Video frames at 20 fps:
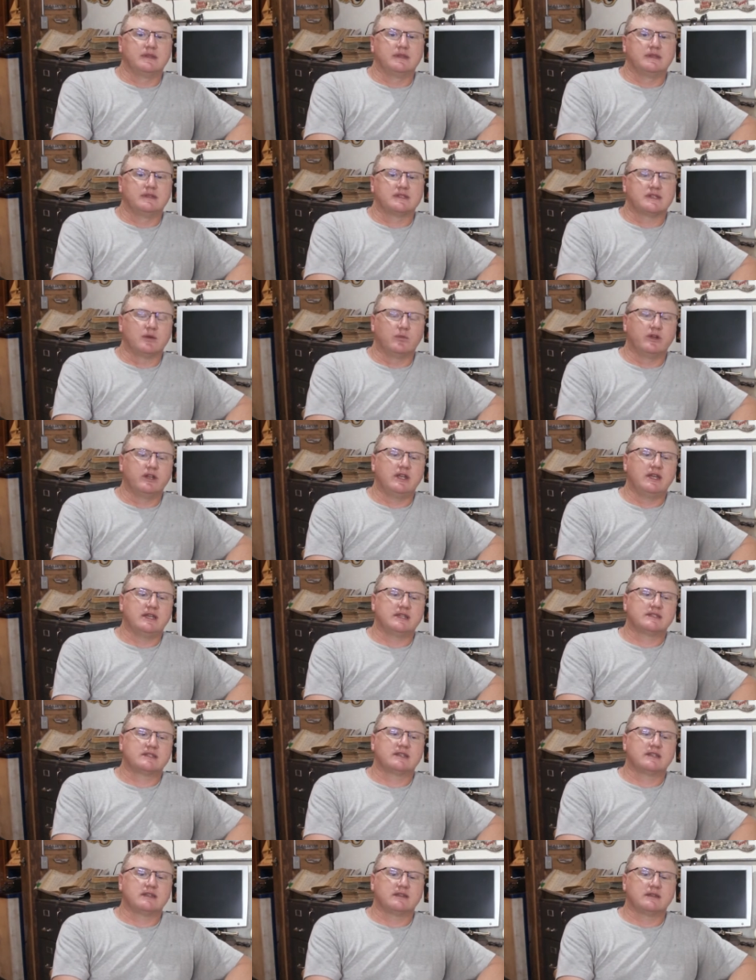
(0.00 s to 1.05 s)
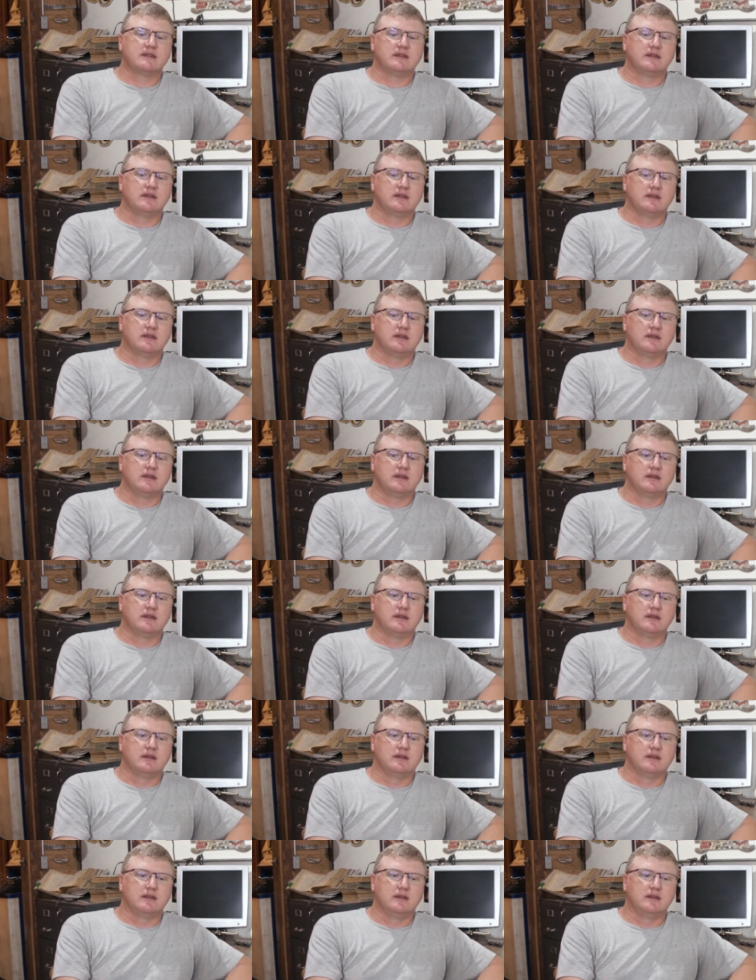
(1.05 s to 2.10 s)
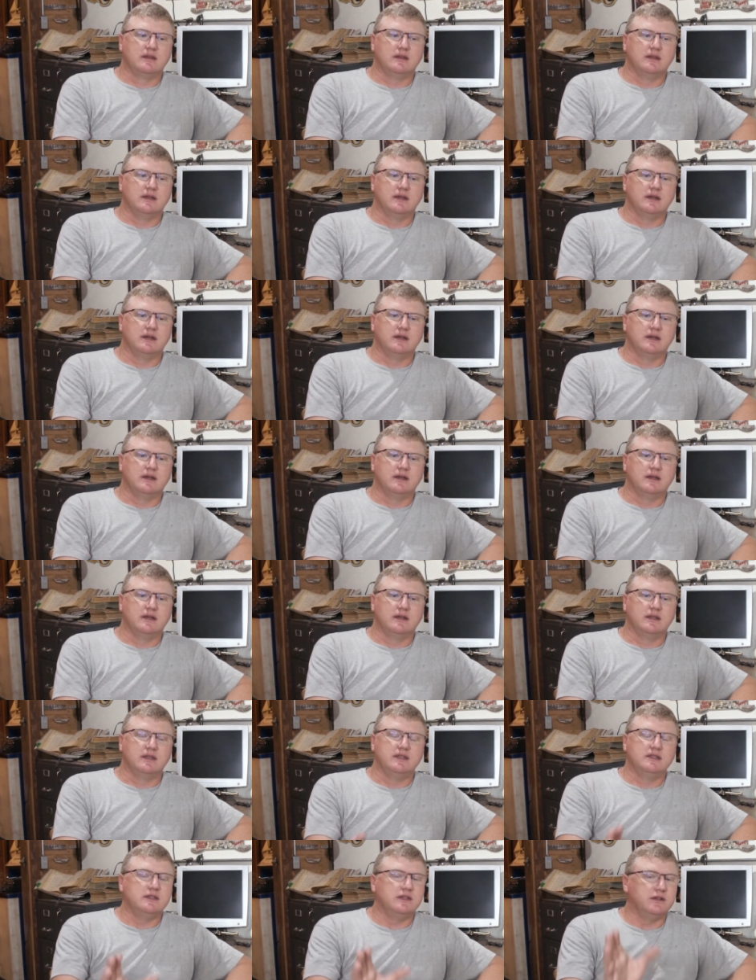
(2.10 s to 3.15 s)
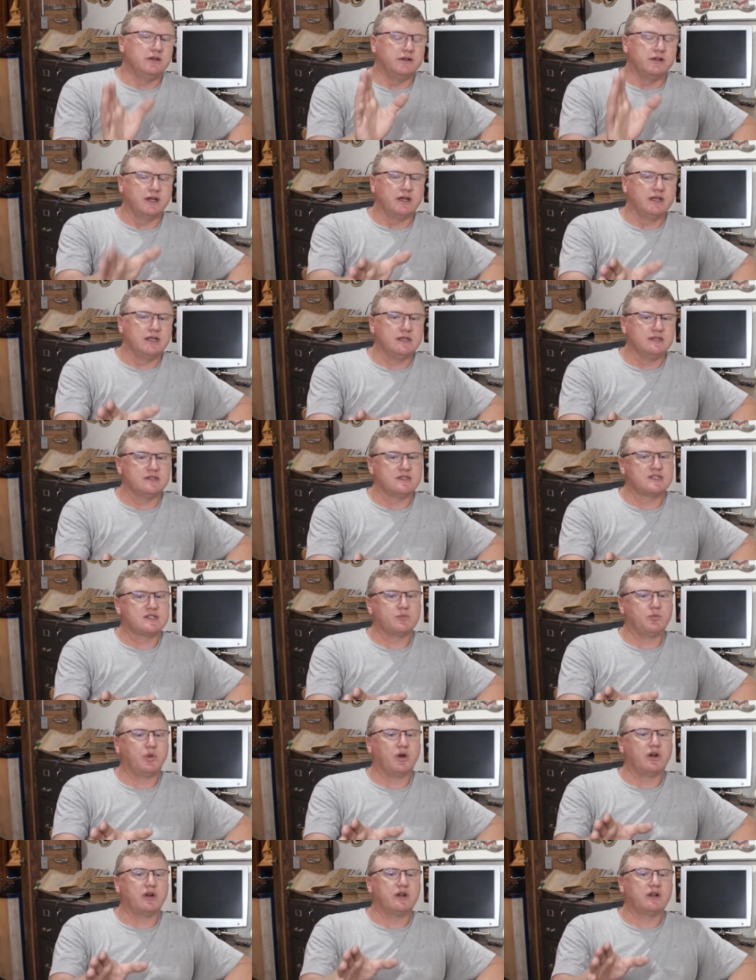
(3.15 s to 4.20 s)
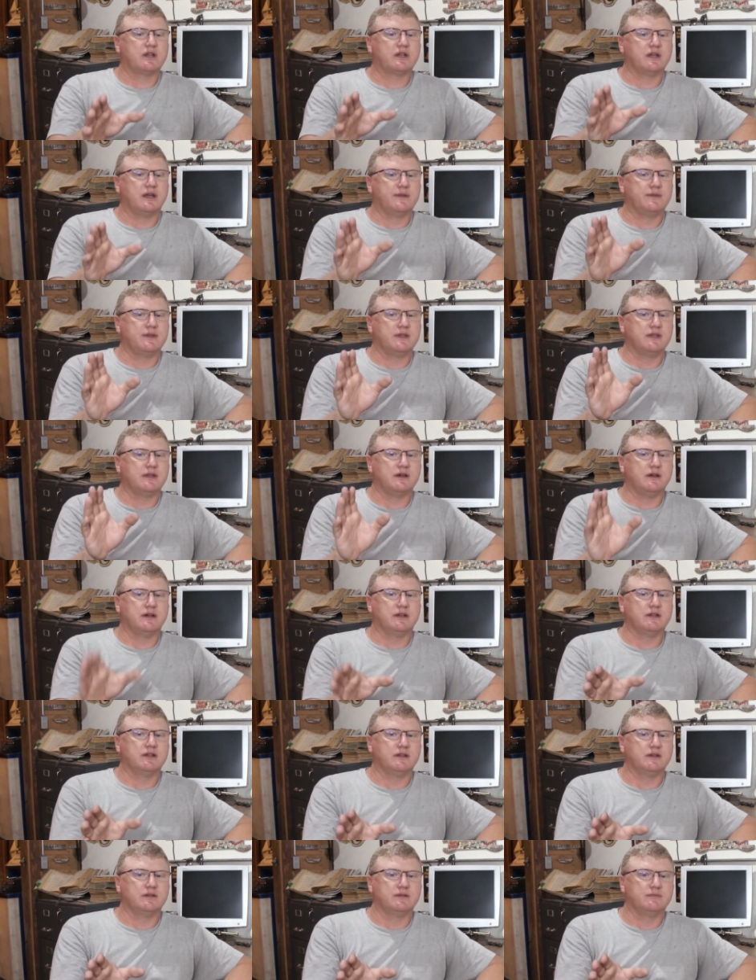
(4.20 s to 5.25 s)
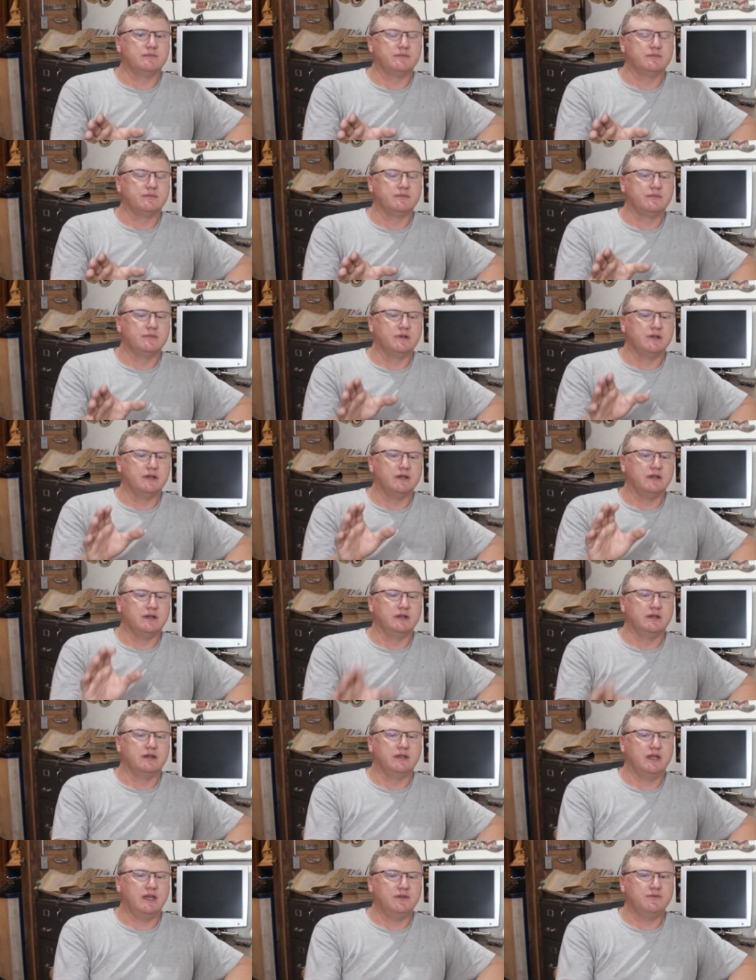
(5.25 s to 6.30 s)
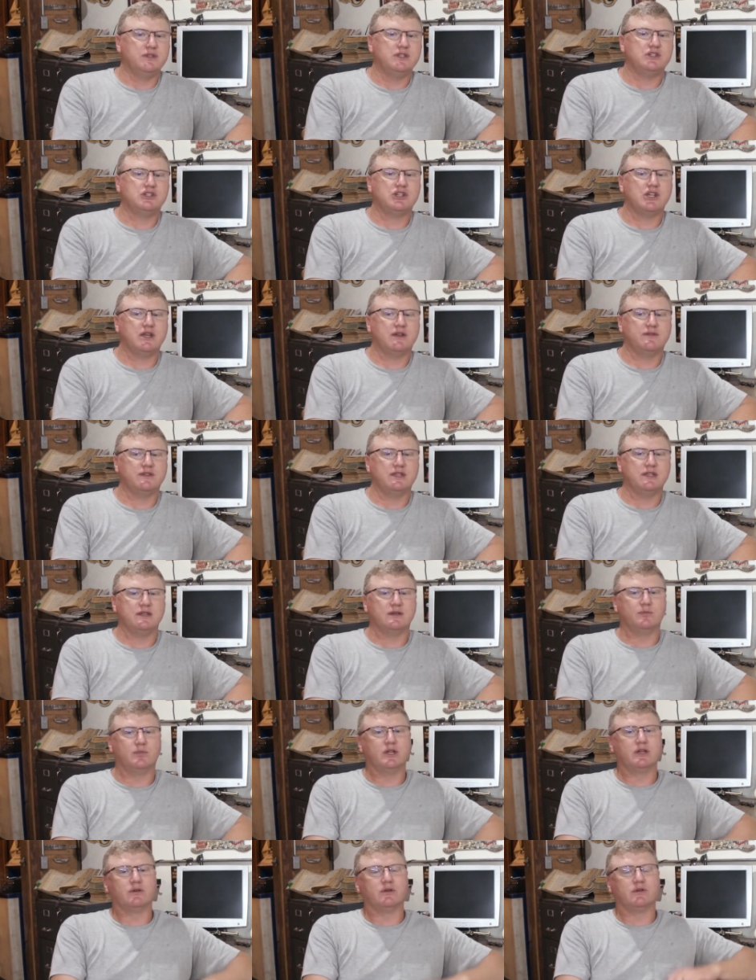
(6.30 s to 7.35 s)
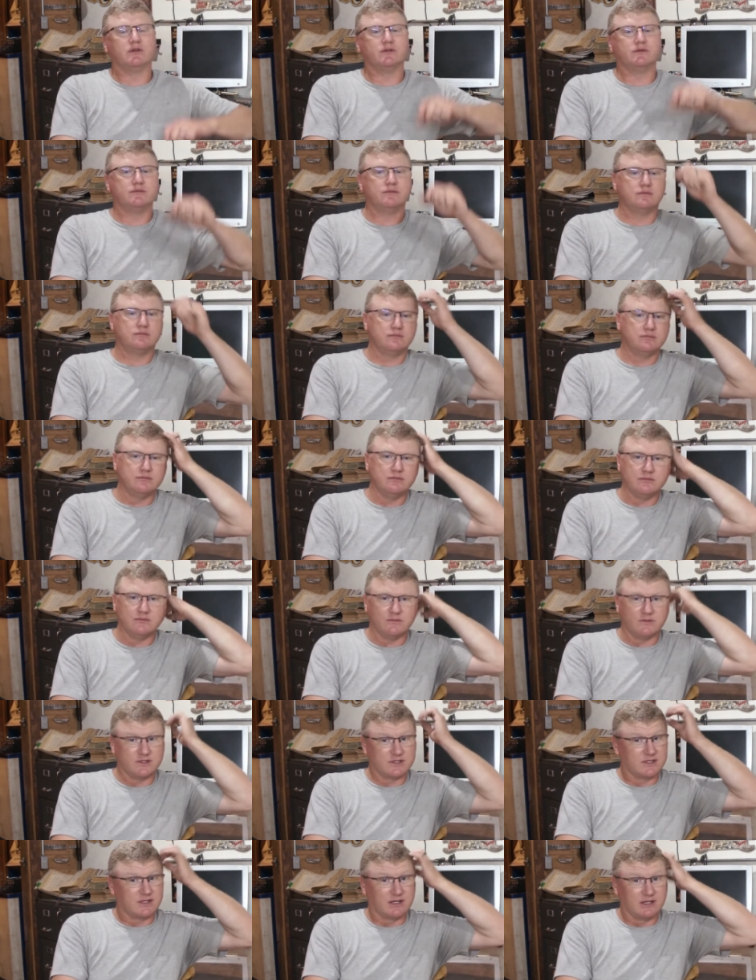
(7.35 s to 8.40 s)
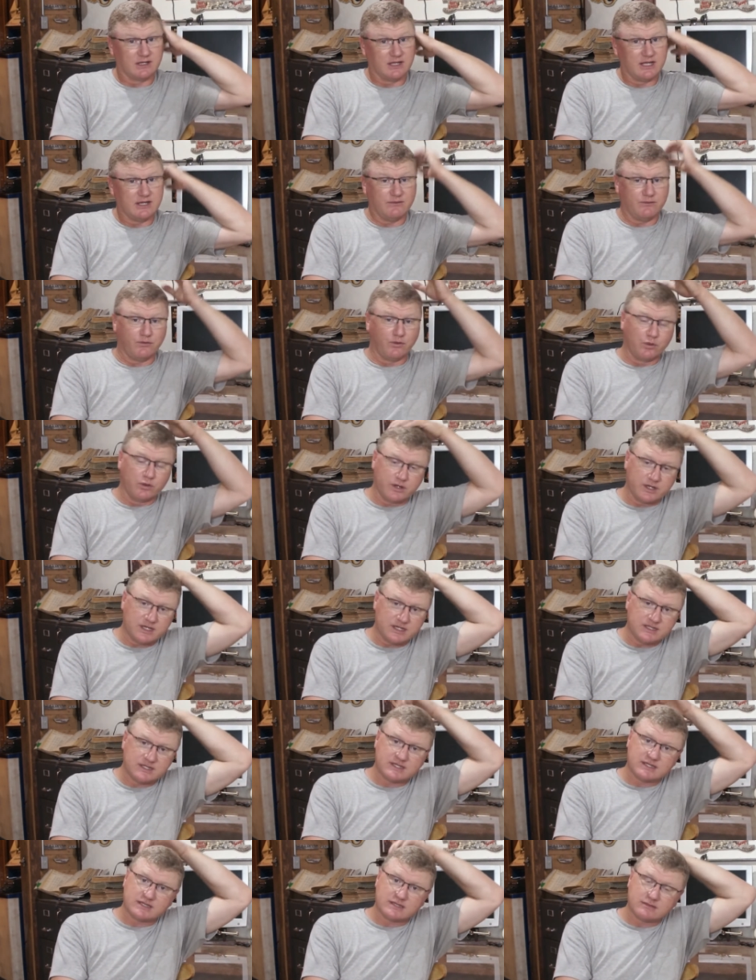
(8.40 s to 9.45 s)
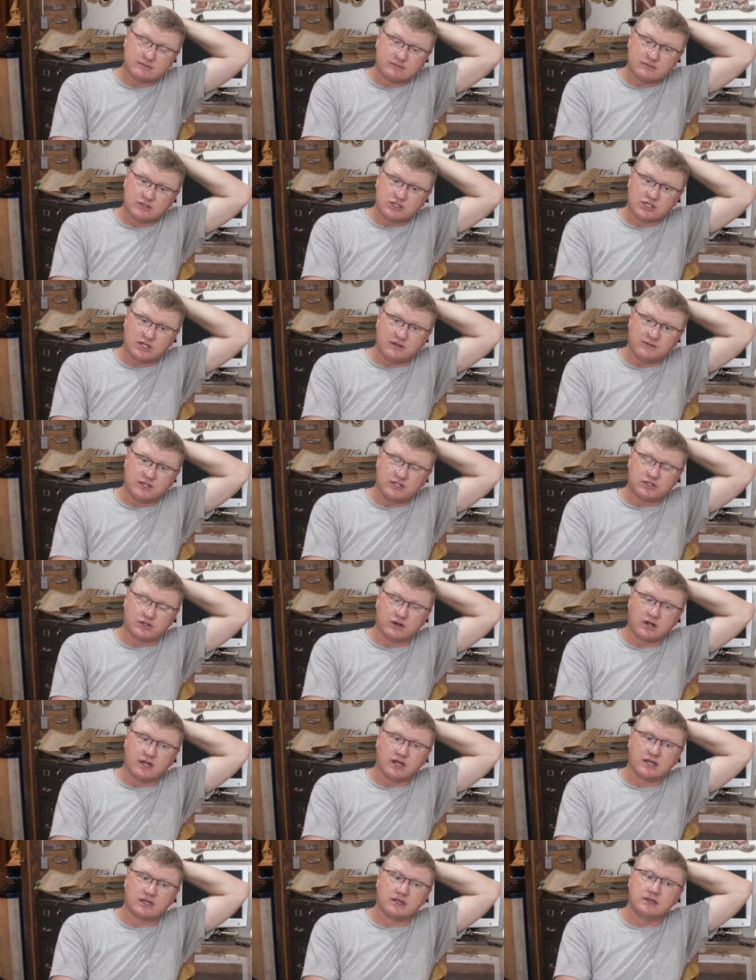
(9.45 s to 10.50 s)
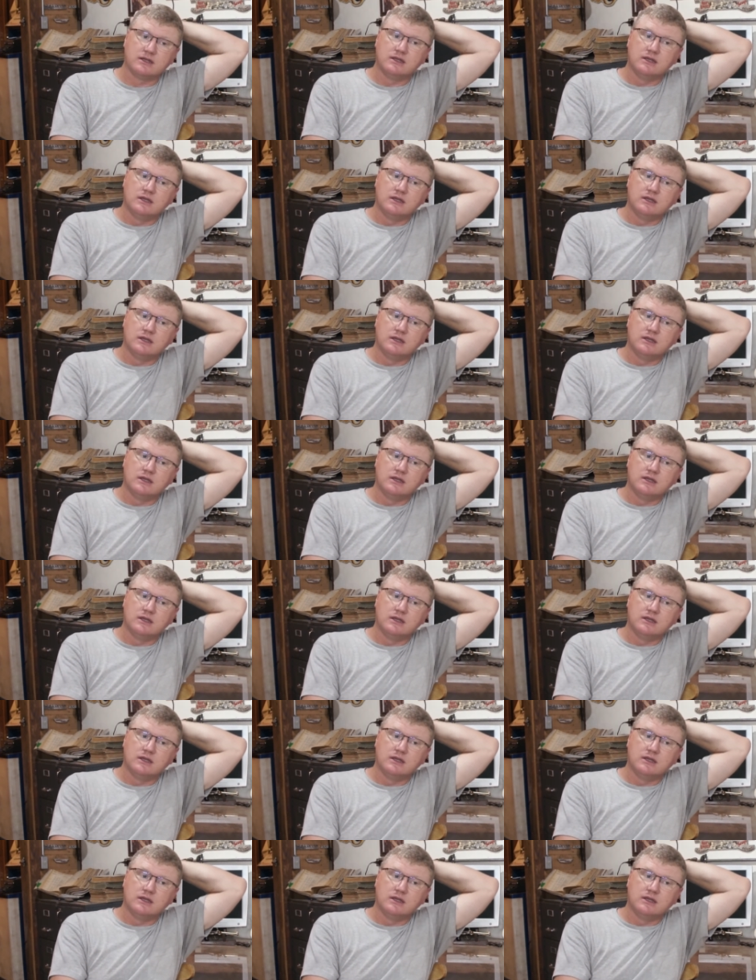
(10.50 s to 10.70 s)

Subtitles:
Someone asked, you're not getting spark, I think, on a heavy Chevy, a big old, was it a late 40s Chevy truck?